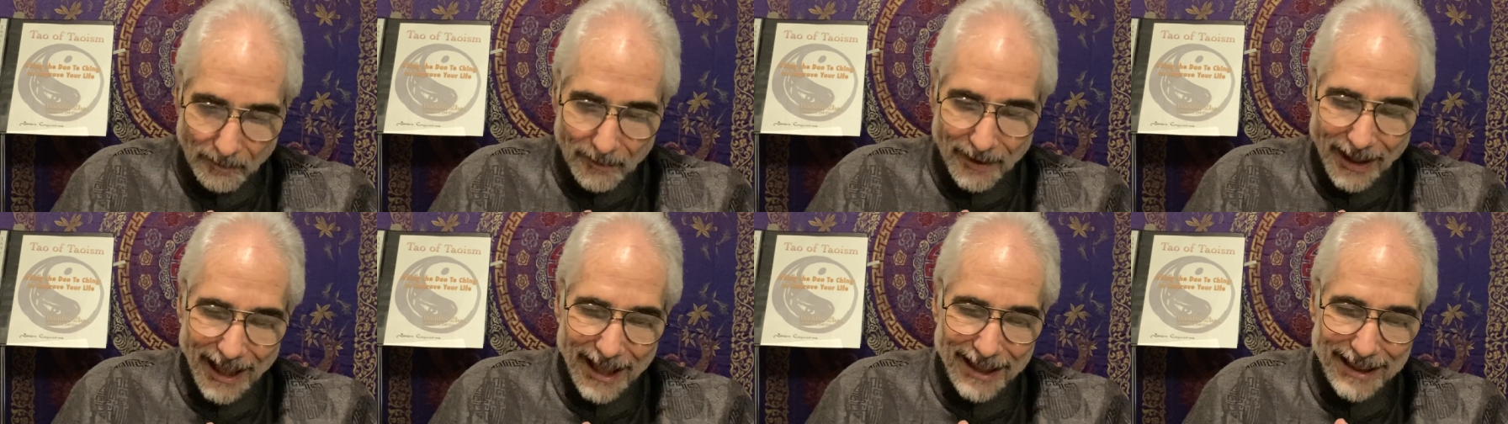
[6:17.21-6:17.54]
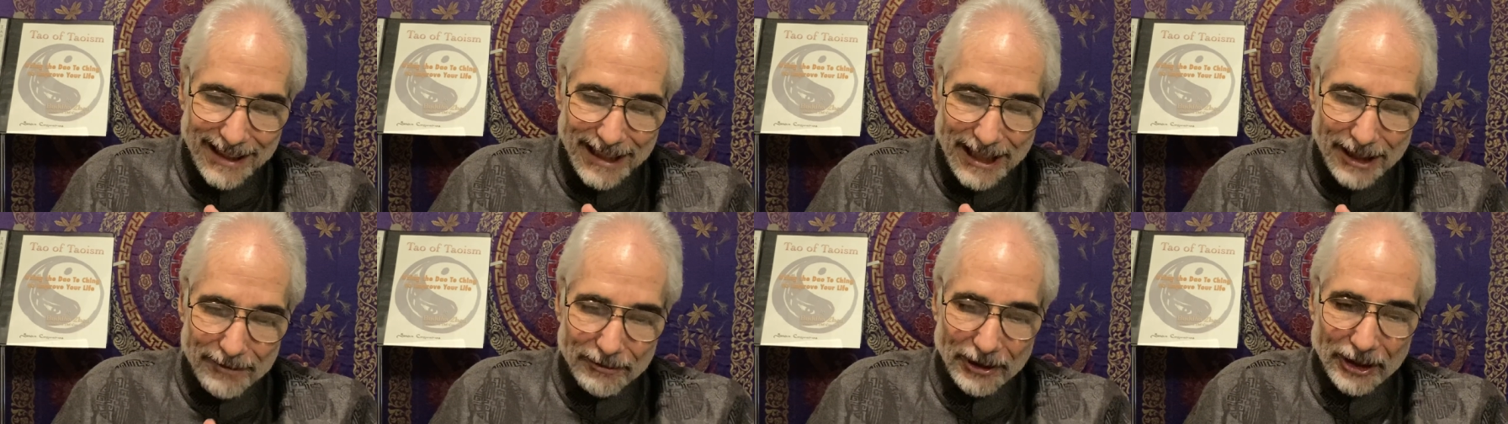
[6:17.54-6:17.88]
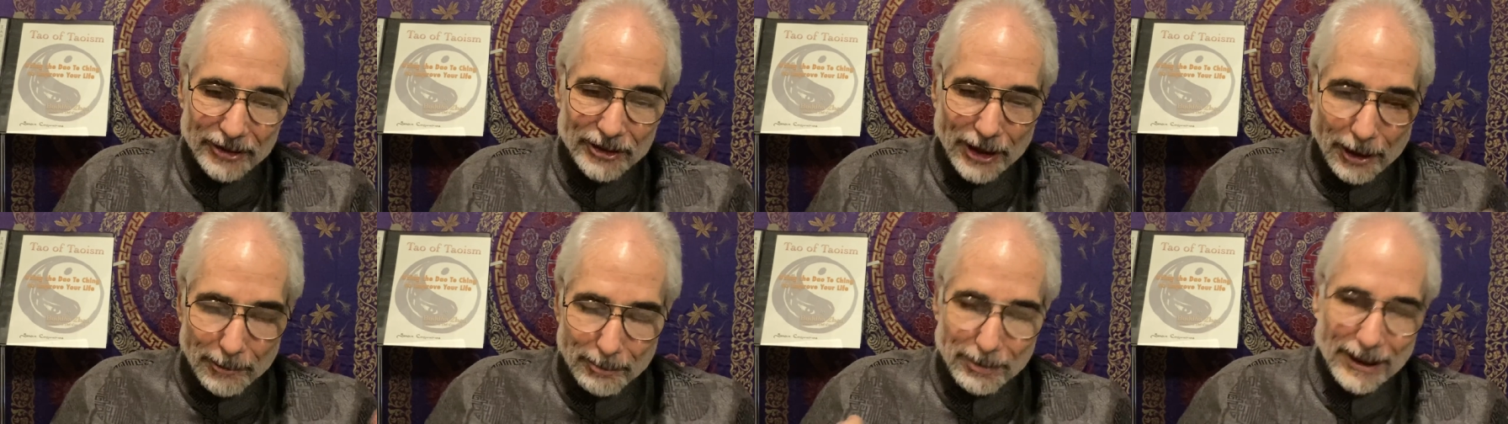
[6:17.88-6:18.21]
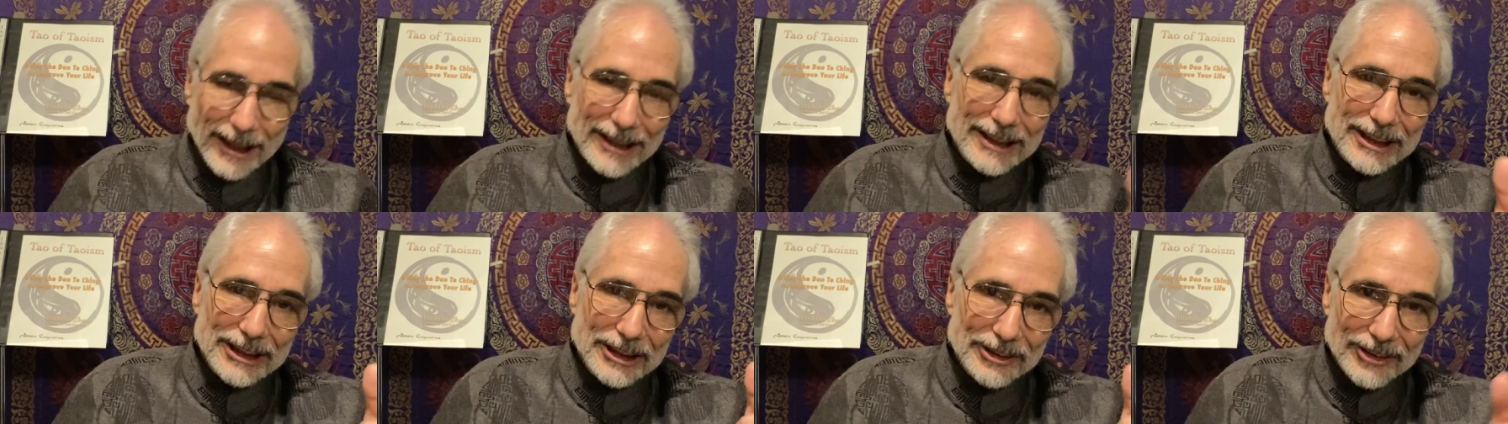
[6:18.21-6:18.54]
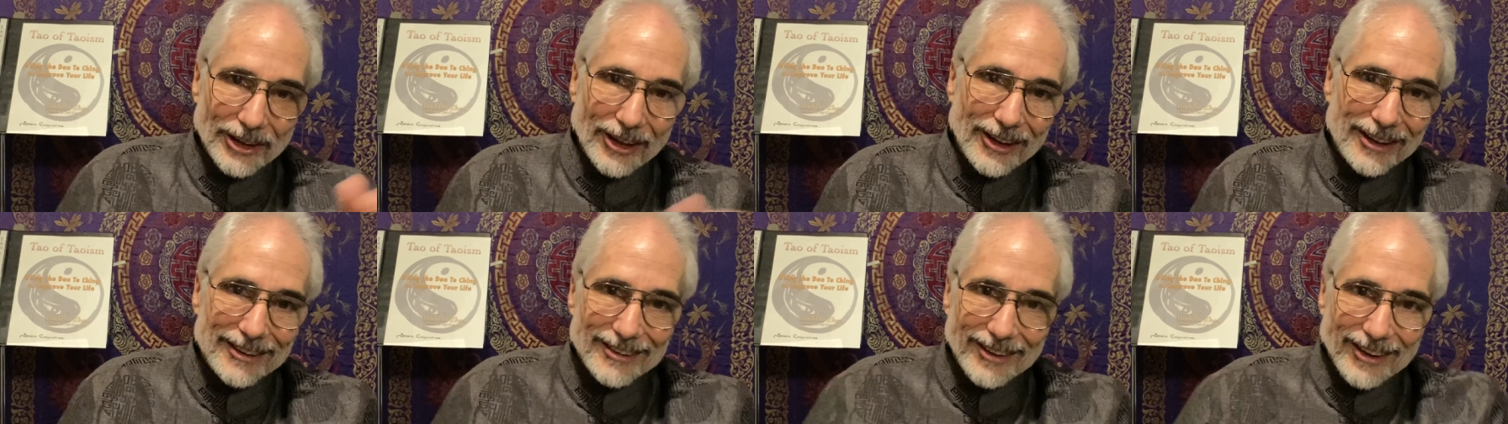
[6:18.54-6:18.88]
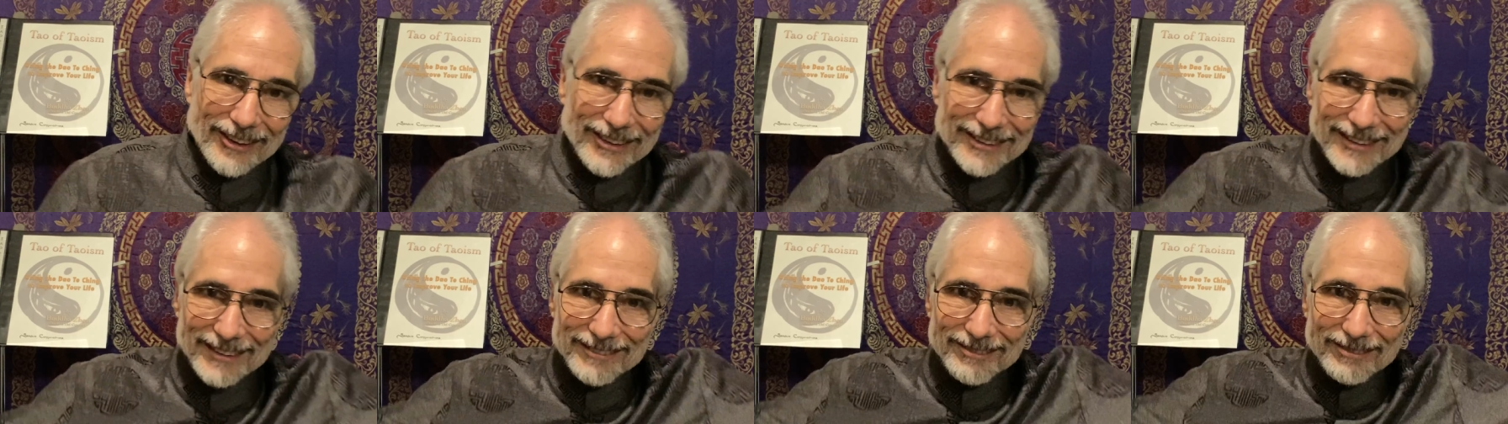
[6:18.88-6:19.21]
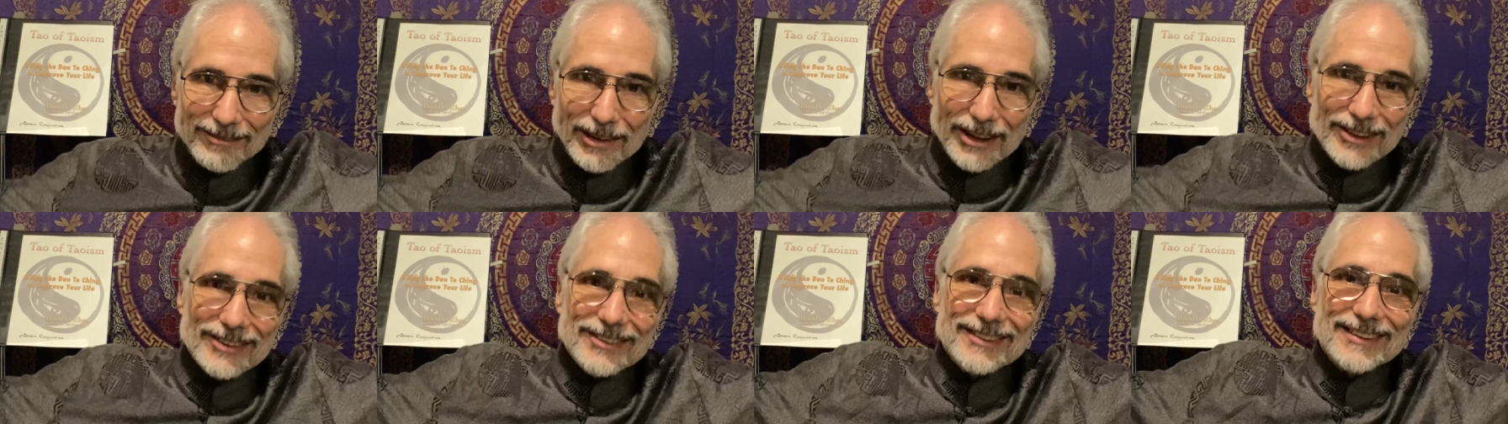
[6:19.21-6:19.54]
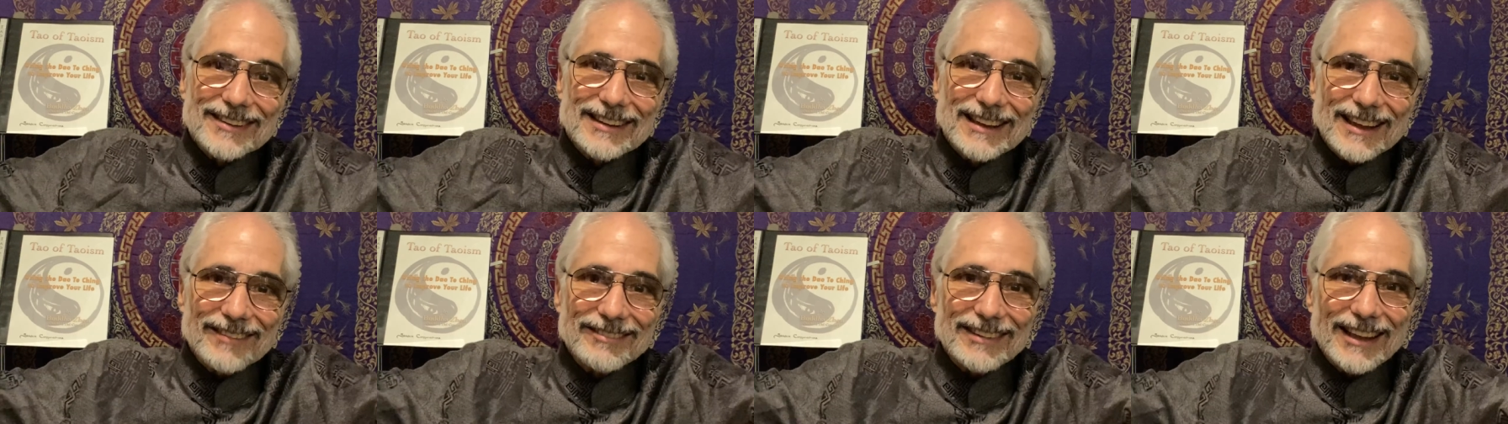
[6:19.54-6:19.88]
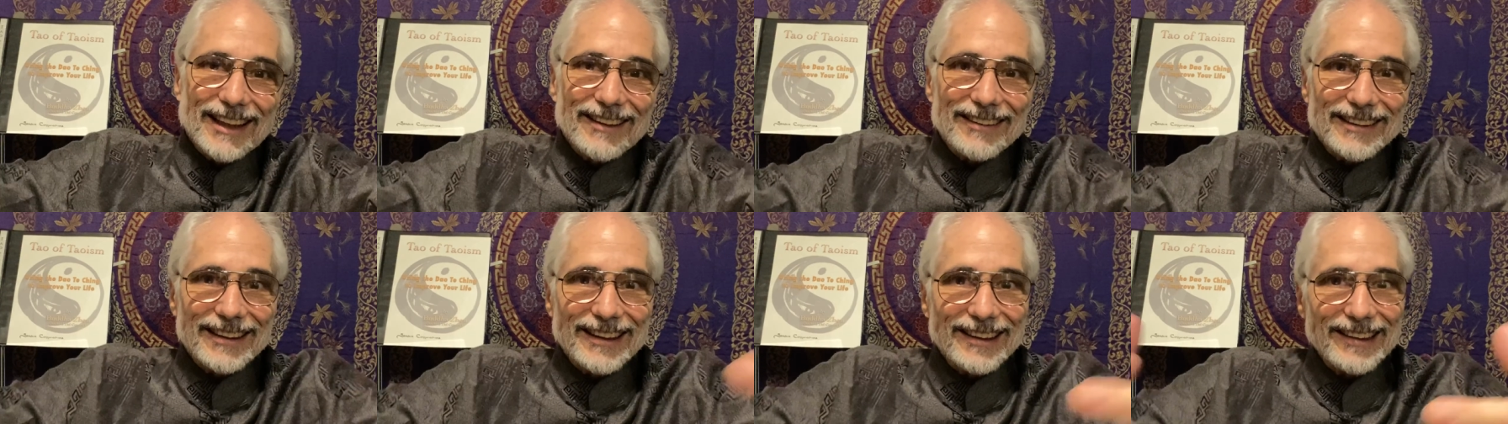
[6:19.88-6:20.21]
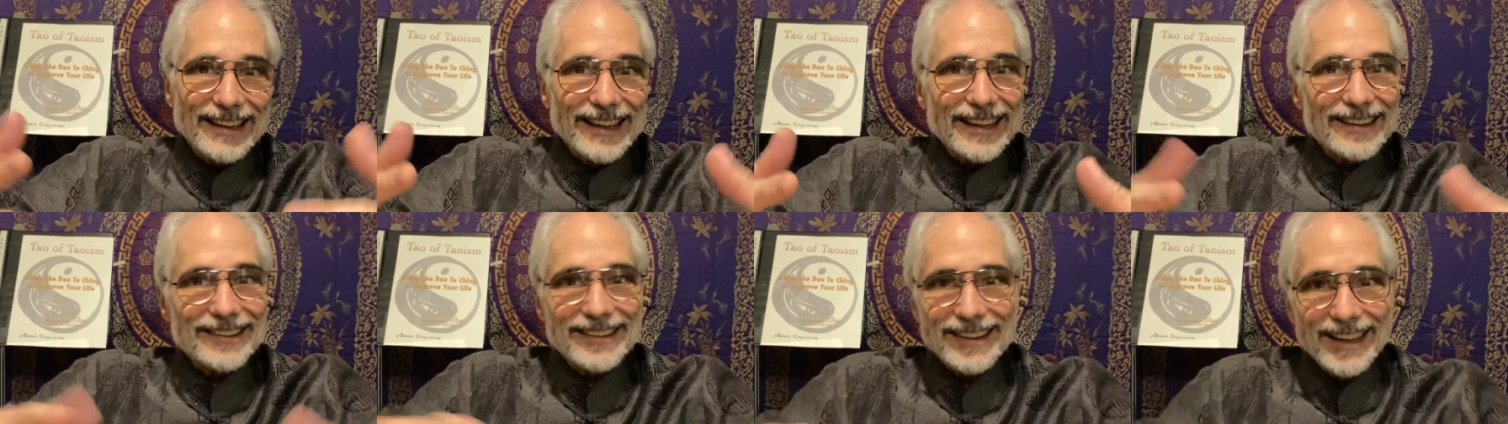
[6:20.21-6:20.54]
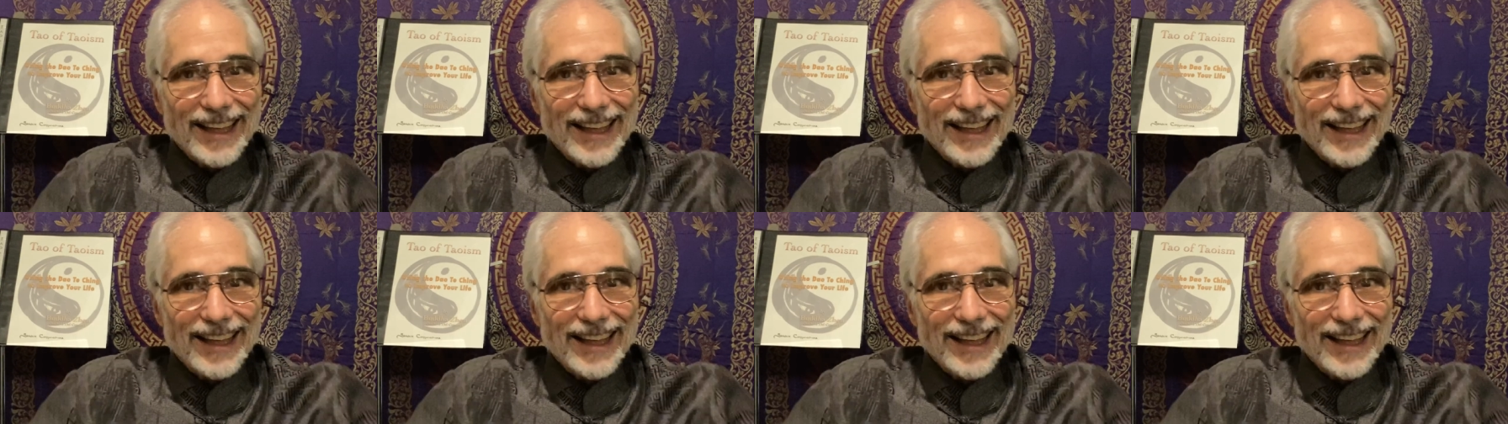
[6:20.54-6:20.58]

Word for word: in the evenings I'd play the guitar, and all the birds would come down and collect,